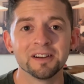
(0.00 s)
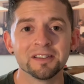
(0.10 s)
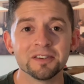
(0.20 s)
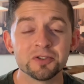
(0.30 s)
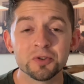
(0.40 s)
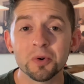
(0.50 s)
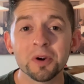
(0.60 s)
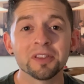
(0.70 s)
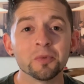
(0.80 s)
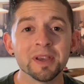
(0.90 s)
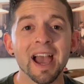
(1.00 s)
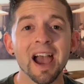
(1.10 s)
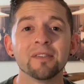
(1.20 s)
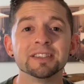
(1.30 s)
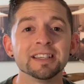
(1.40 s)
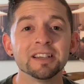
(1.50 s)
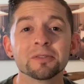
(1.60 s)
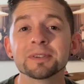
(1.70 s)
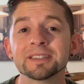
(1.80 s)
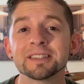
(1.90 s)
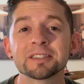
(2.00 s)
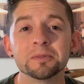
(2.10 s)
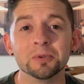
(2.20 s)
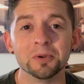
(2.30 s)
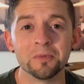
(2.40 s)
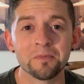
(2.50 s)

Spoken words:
The joy that we have is irresistible